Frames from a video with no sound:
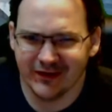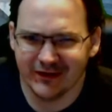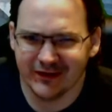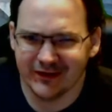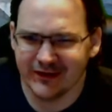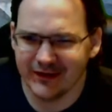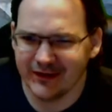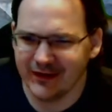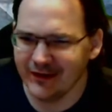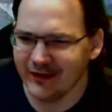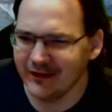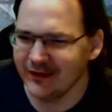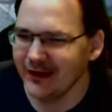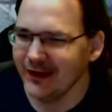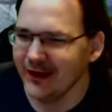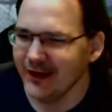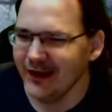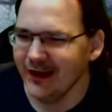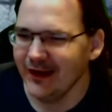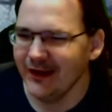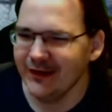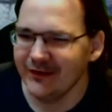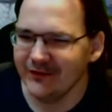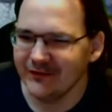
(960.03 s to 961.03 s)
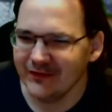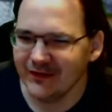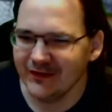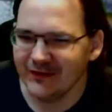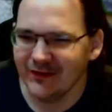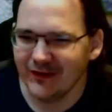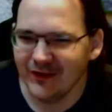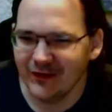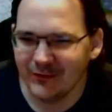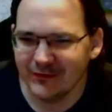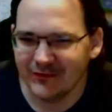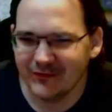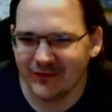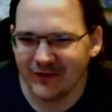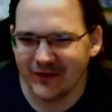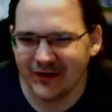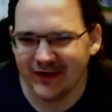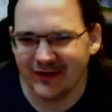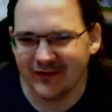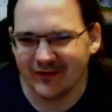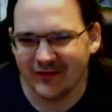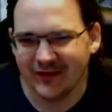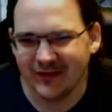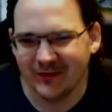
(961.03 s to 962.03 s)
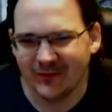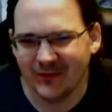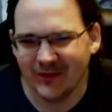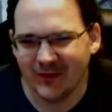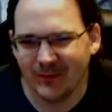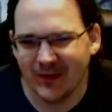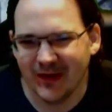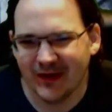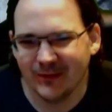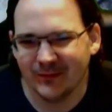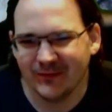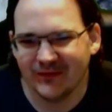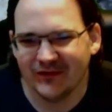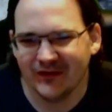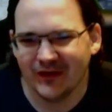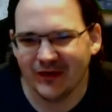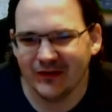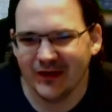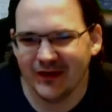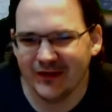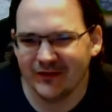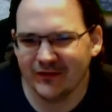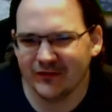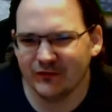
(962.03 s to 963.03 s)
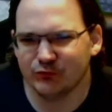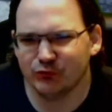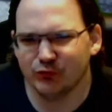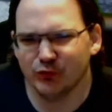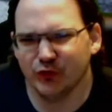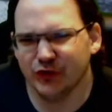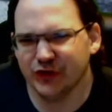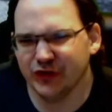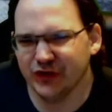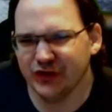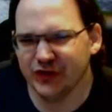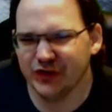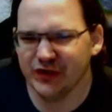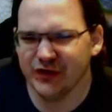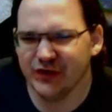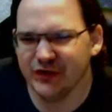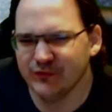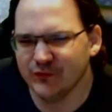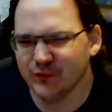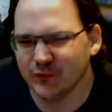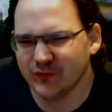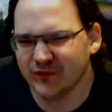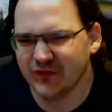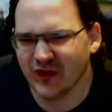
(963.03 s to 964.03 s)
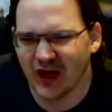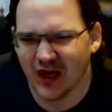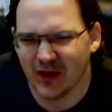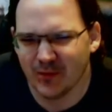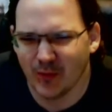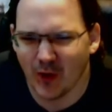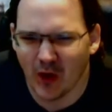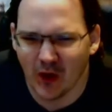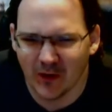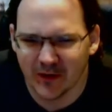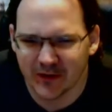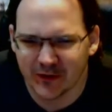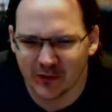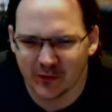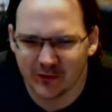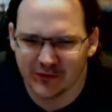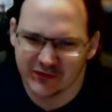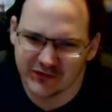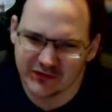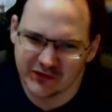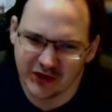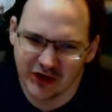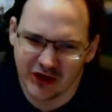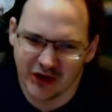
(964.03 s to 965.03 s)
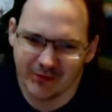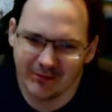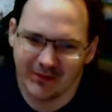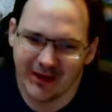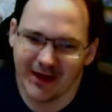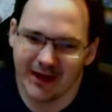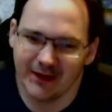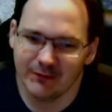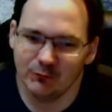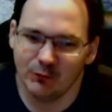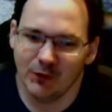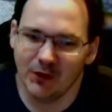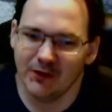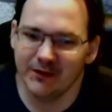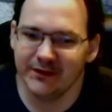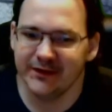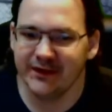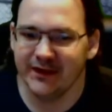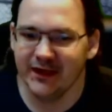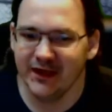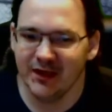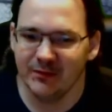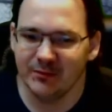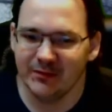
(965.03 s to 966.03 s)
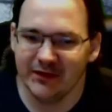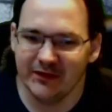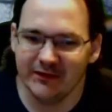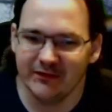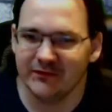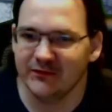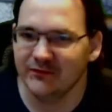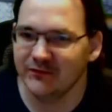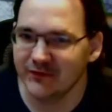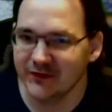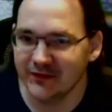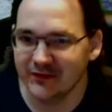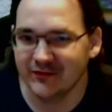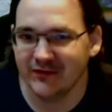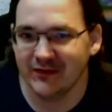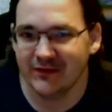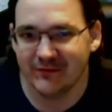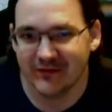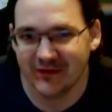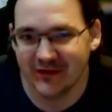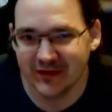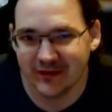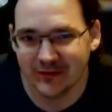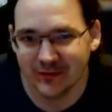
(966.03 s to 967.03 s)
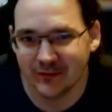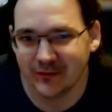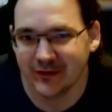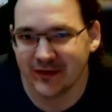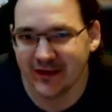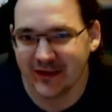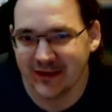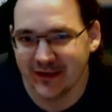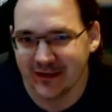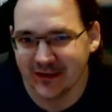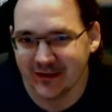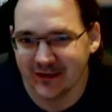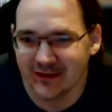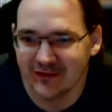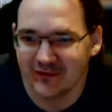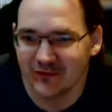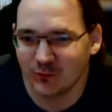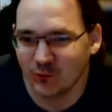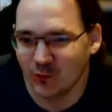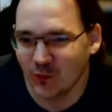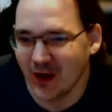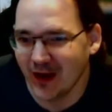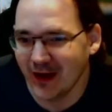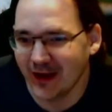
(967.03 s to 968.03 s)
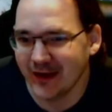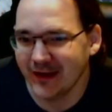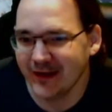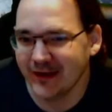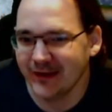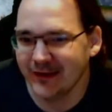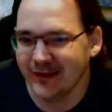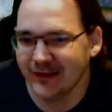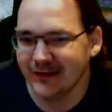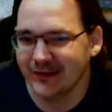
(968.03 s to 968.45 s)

to care. I thought it was funny, because they make him sound like this really evil, diabolical scum. And while he can be, he's a freaking 17-year-old idiot. That's why.